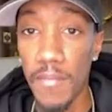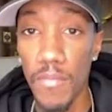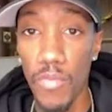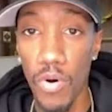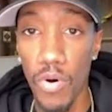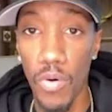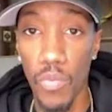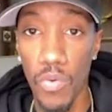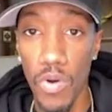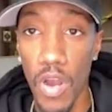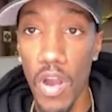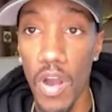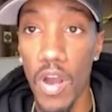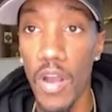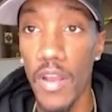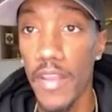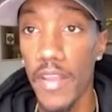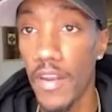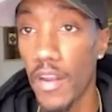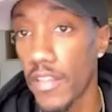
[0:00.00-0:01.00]
more raw
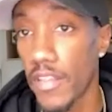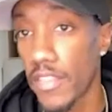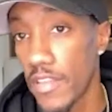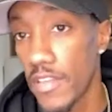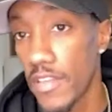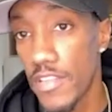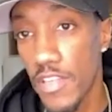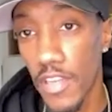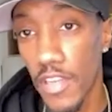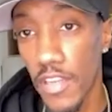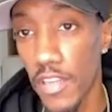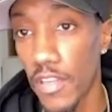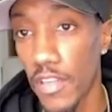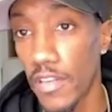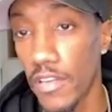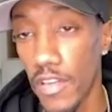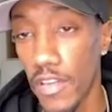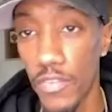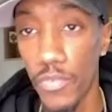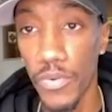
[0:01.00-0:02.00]
and authentic
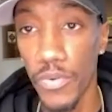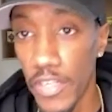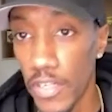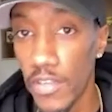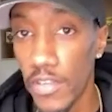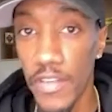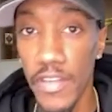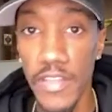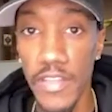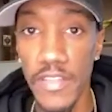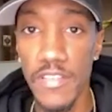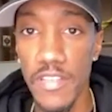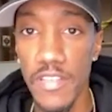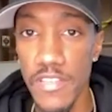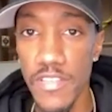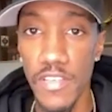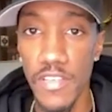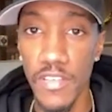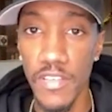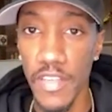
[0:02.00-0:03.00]
and real and uncensored,